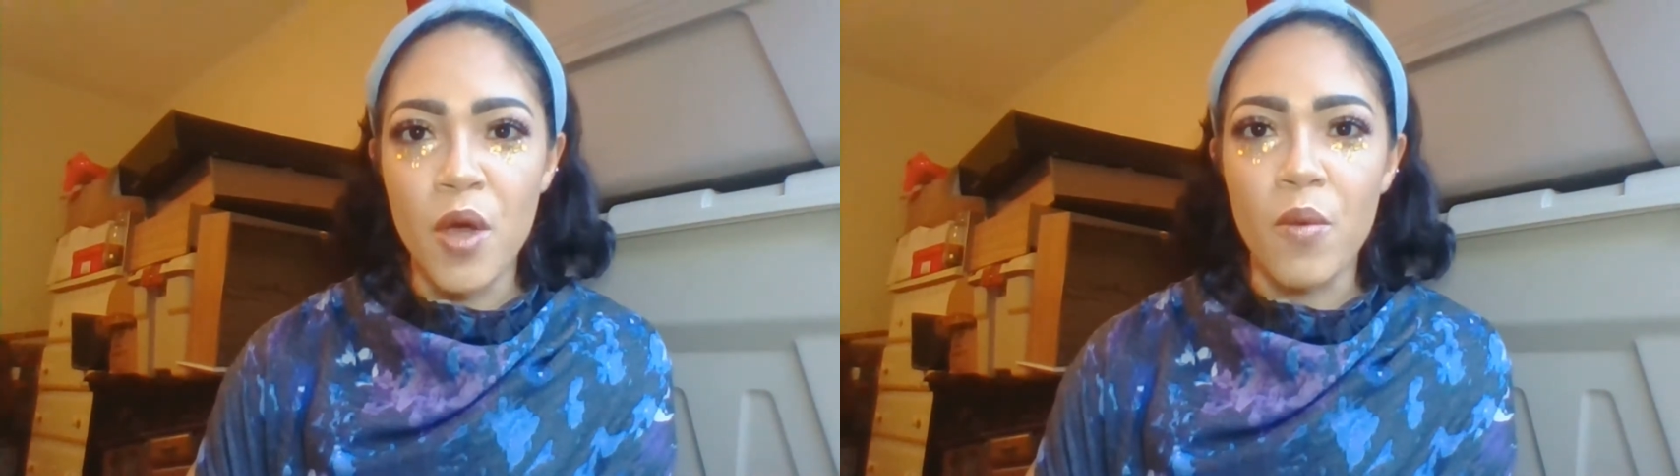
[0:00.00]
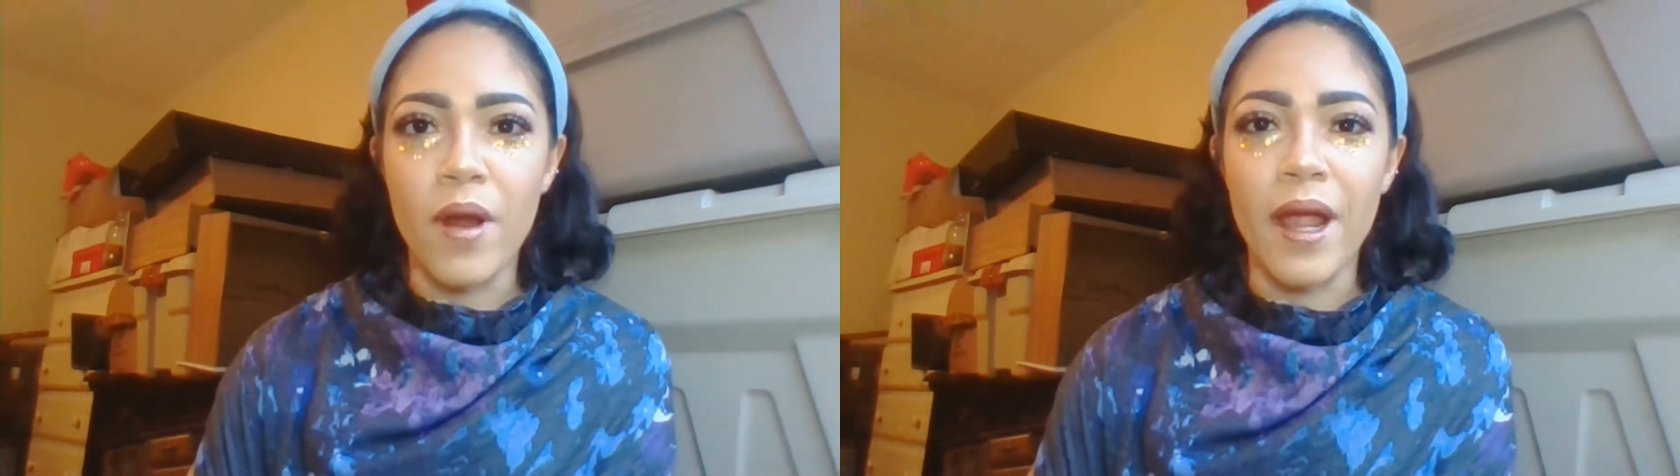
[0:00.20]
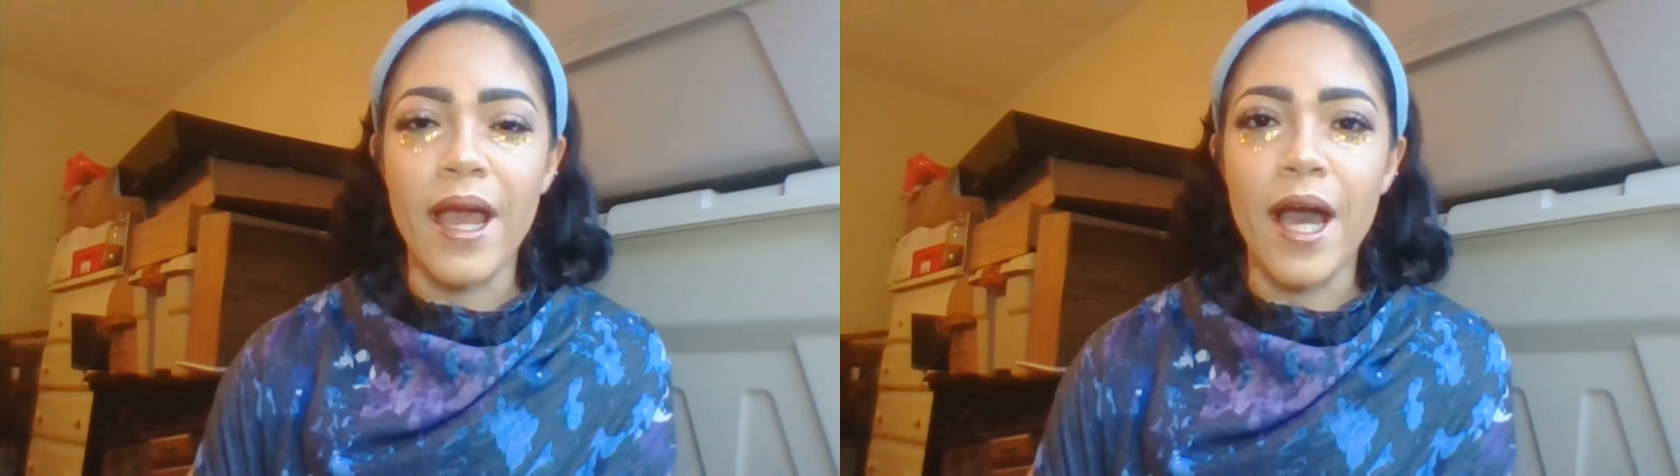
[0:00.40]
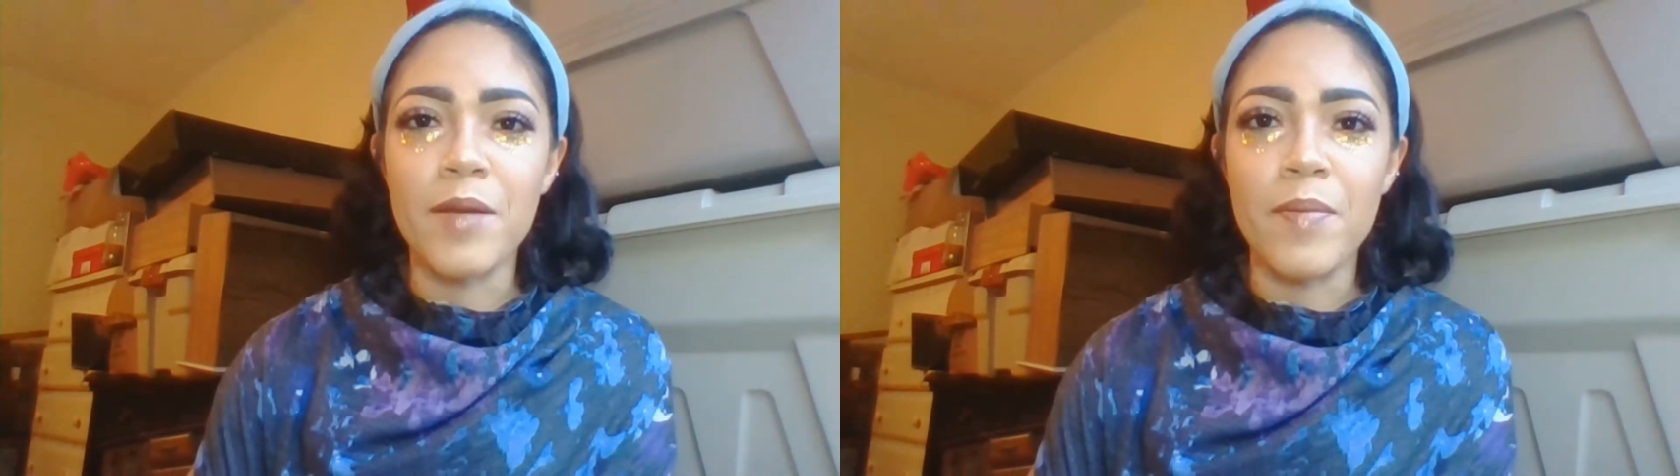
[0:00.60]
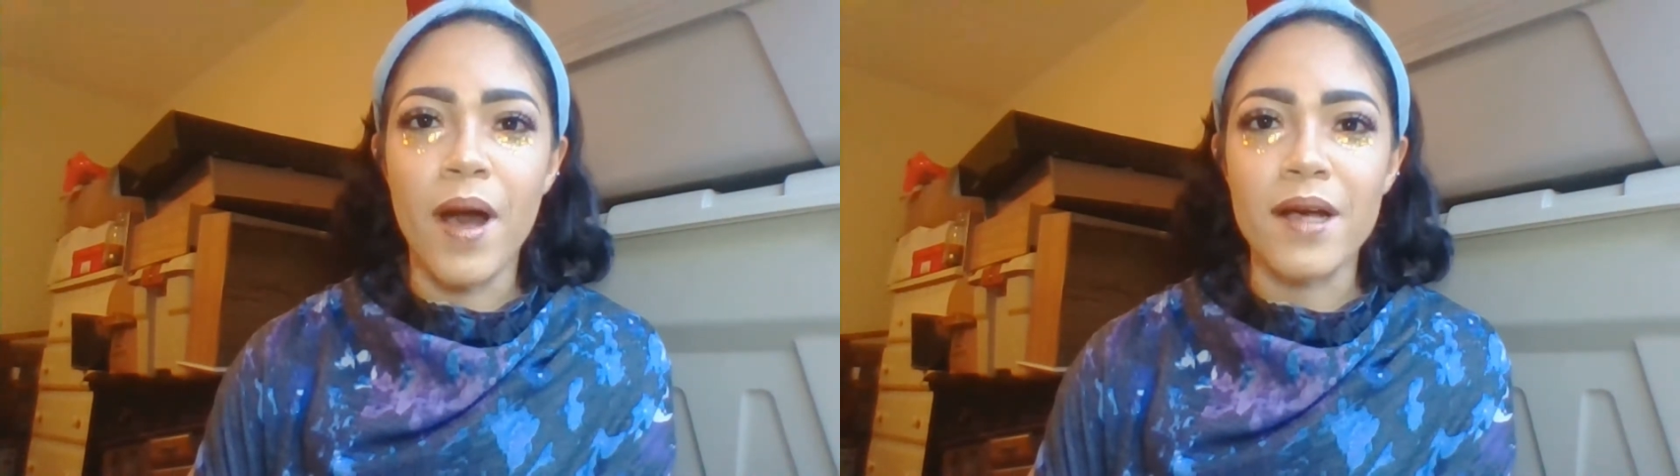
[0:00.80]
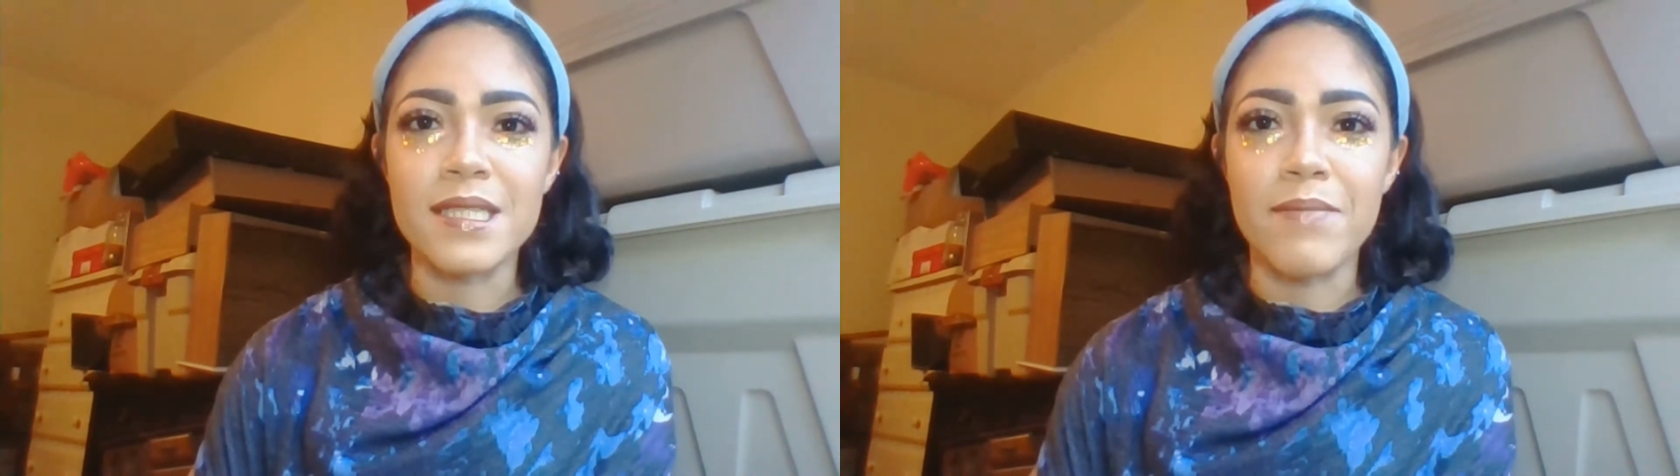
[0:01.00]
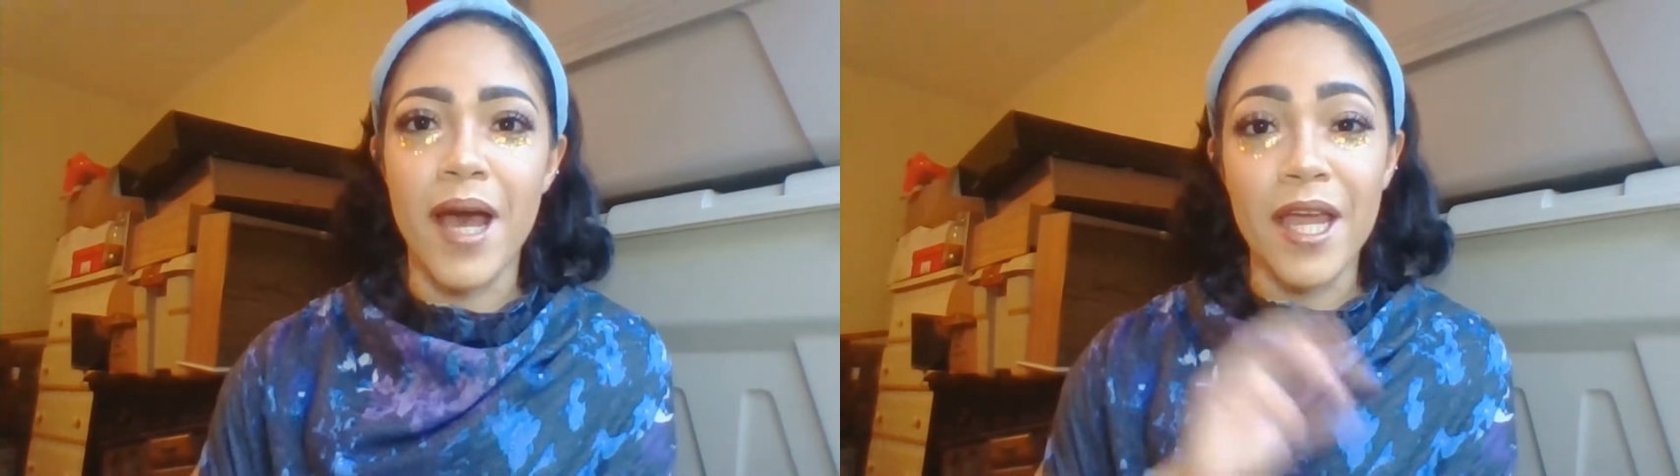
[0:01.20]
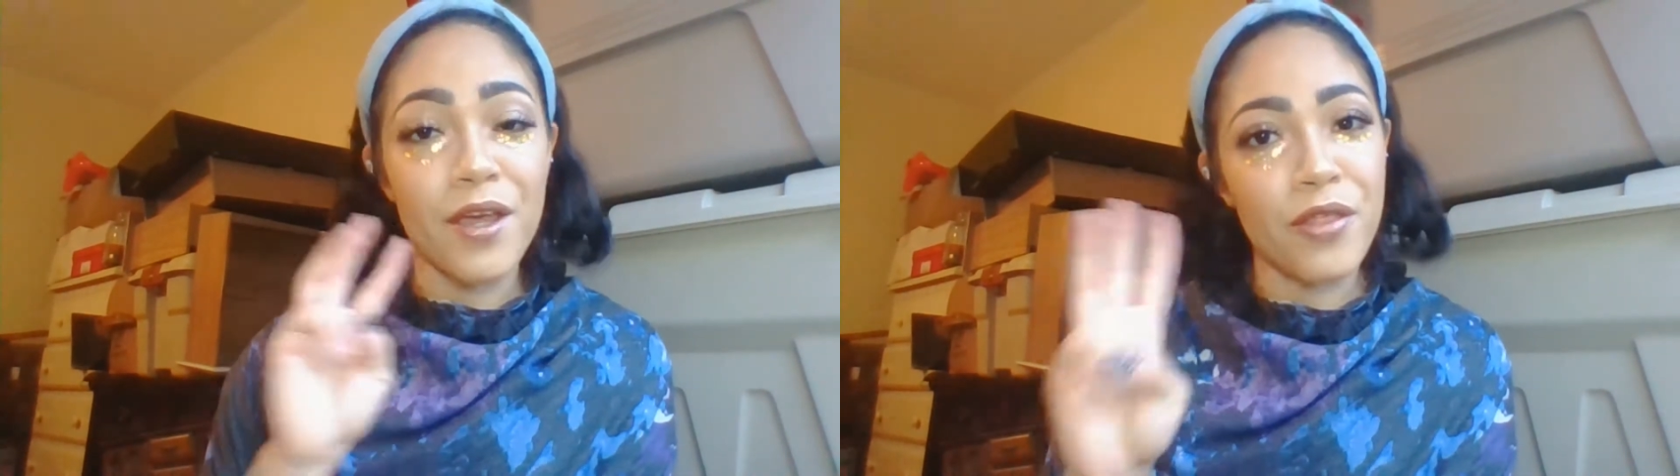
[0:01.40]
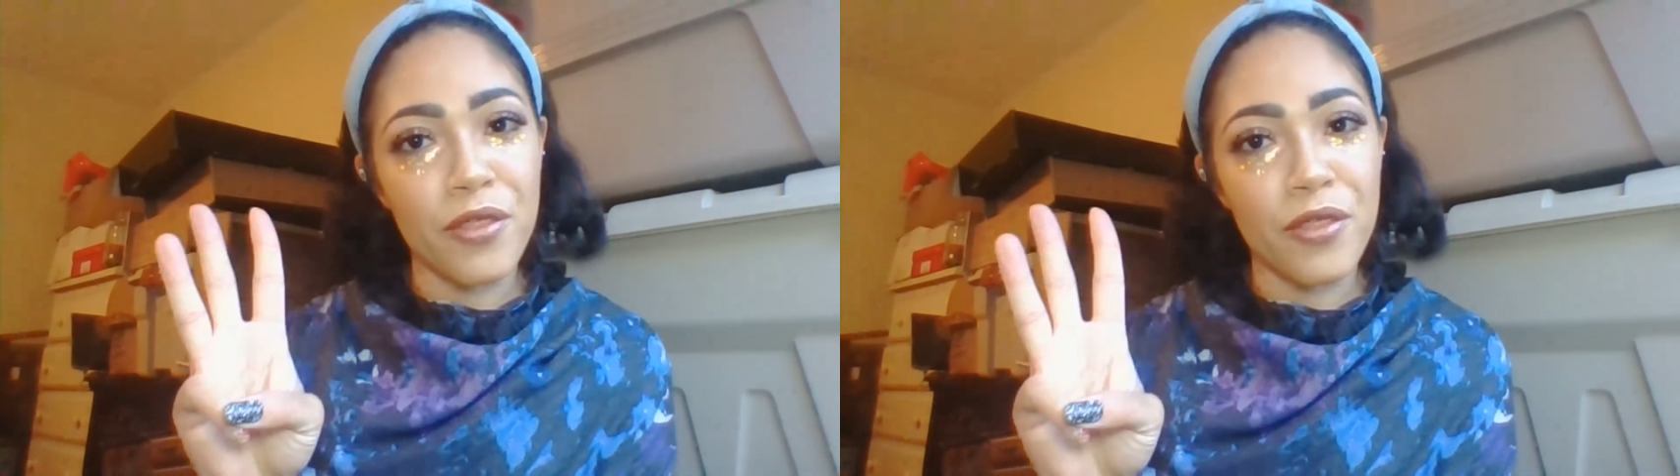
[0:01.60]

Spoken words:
where I unbox my